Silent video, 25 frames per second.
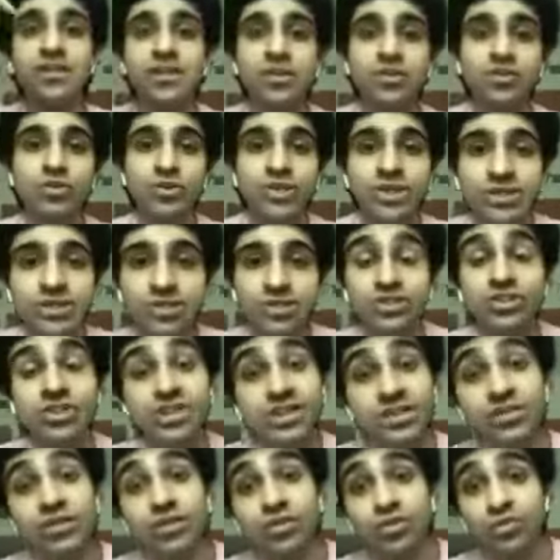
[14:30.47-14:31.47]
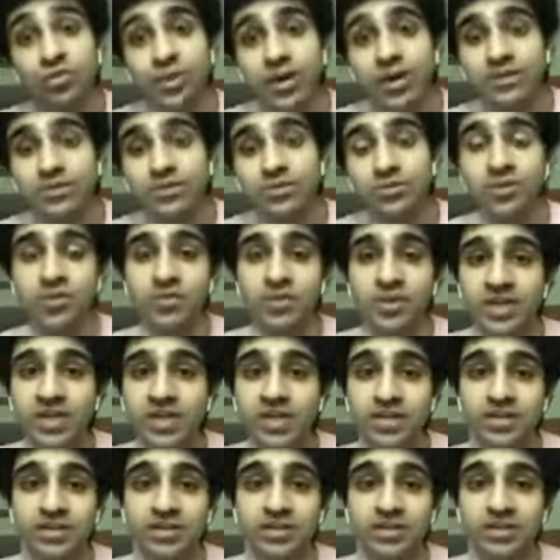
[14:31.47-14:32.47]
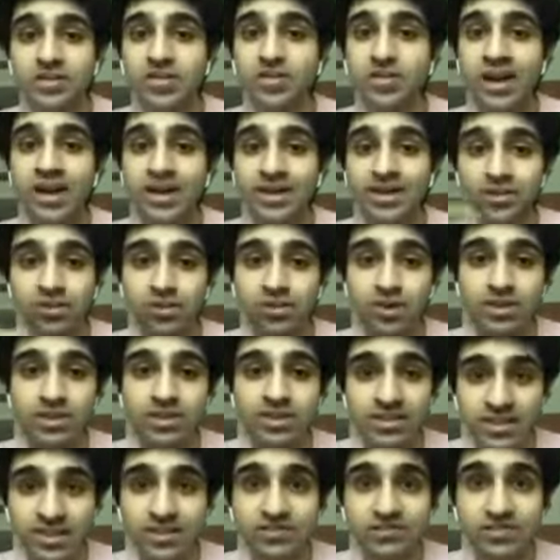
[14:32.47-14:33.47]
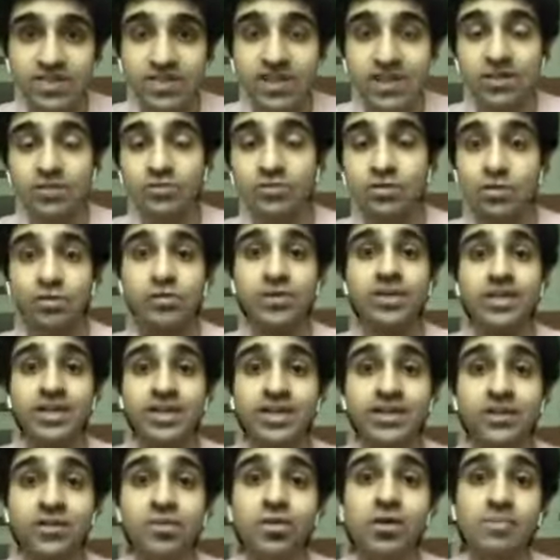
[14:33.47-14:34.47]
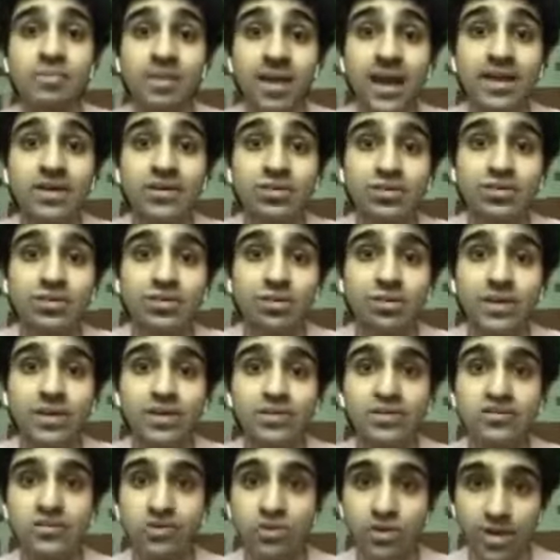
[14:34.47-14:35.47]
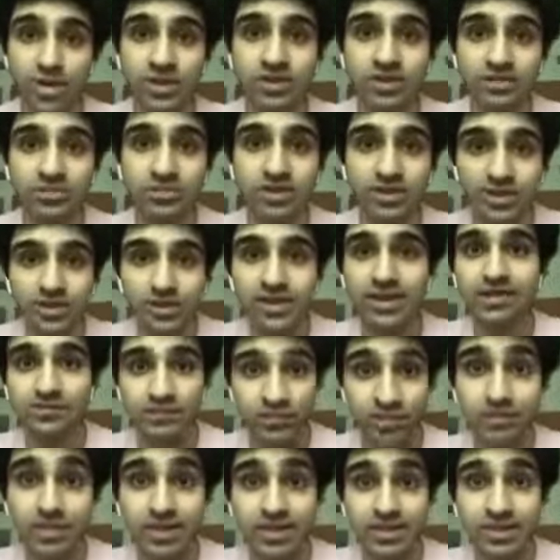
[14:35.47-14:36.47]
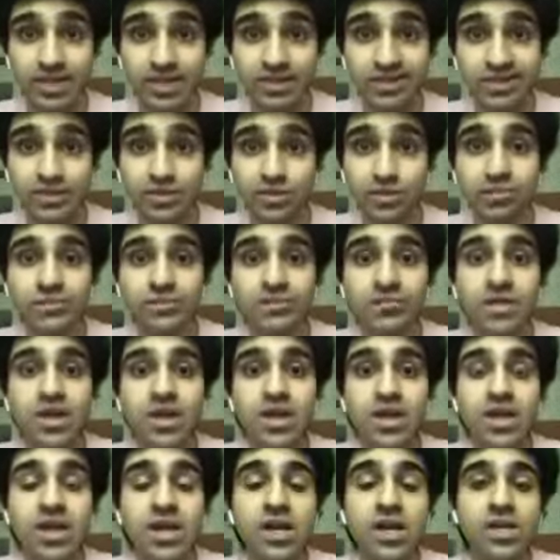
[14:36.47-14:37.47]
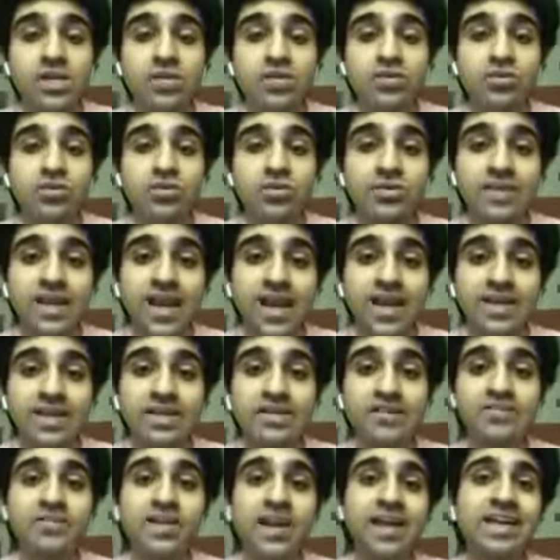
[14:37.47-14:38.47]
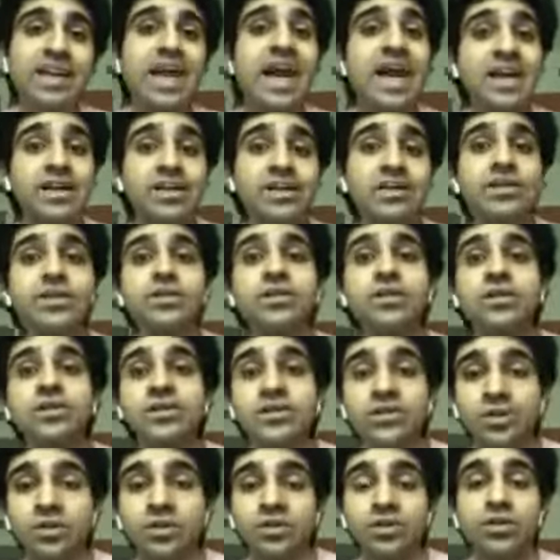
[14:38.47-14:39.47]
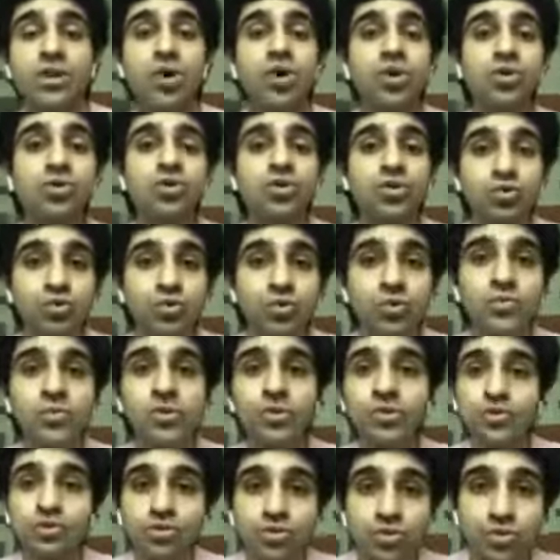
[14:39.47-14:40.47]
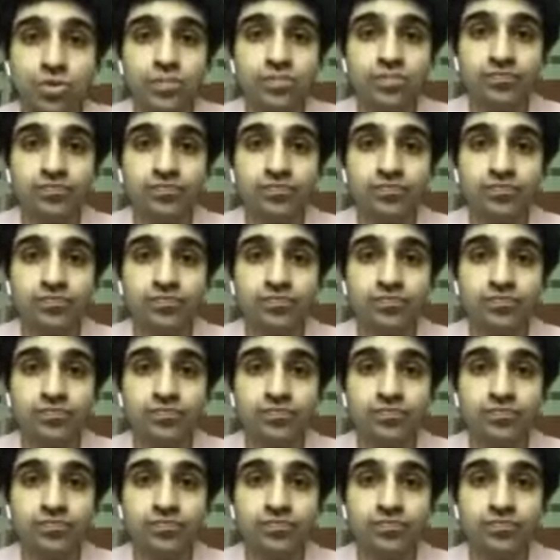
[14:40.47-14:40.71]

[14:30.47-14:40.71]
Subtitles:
rotations in the US, which we needed to add to our CV and what we needed to apply to the US for for specialization. So that in fact added a year or two, so